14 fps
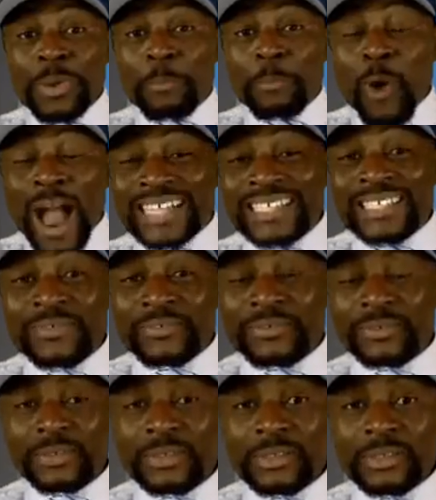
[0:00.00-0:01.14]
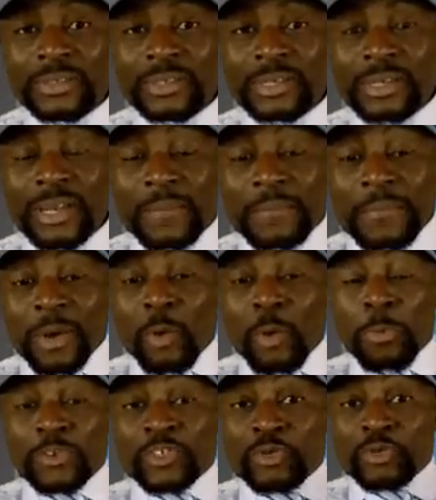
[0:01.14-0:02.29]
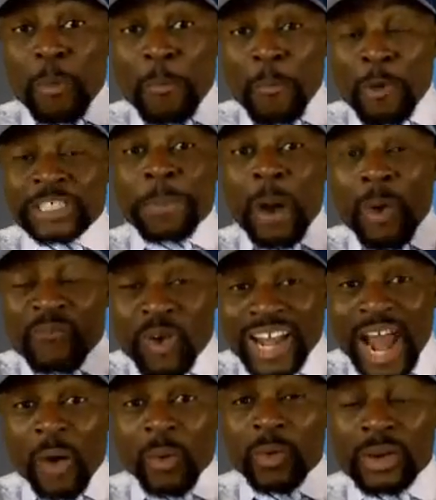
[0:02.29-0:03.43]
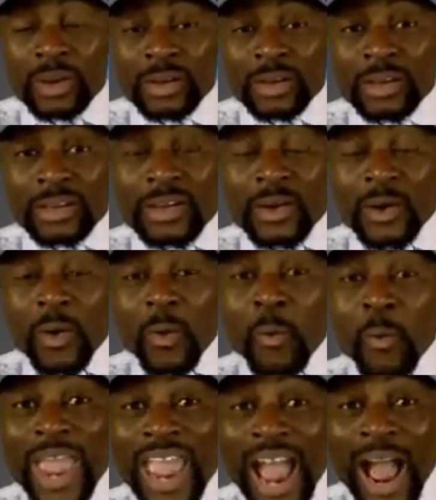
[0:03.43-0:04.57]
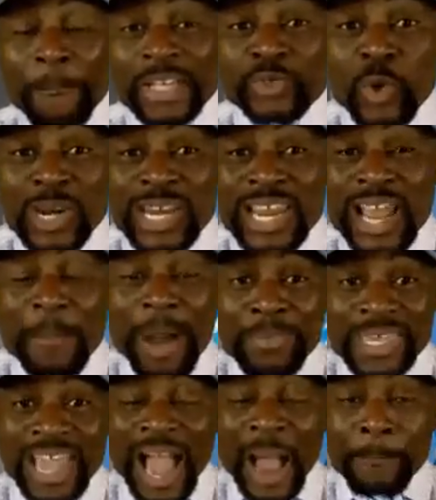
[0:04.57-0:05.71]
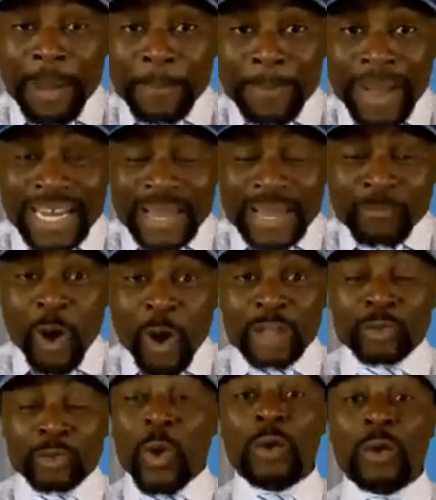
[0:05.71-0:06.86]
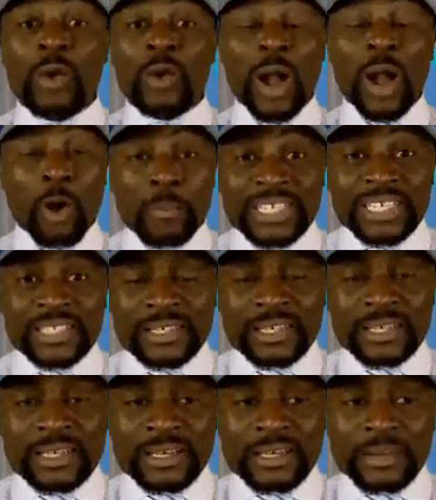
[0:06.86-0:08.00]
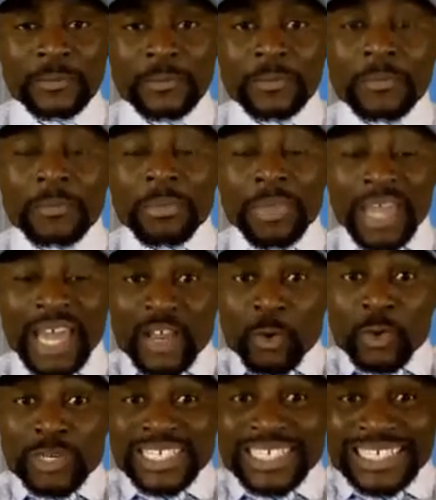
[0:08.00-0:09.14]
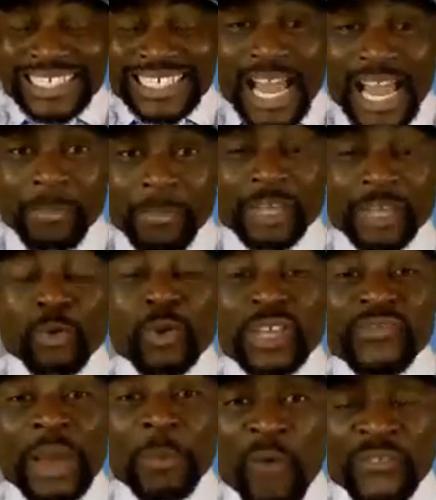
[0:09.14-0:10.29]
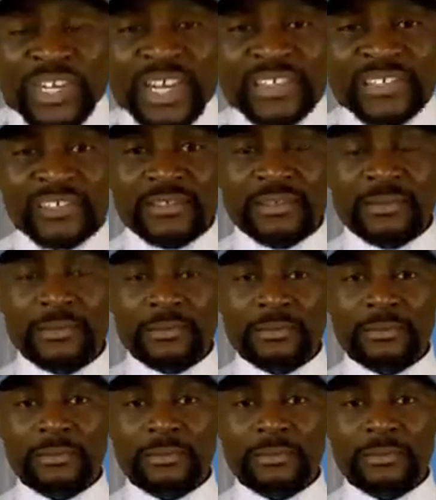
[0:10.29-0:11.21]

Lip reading: make we be proactive. Make we put so much power for ground. Where Ambazonia, Mami, and Papa them were throughout our communities. They go see them, it will give them confidence.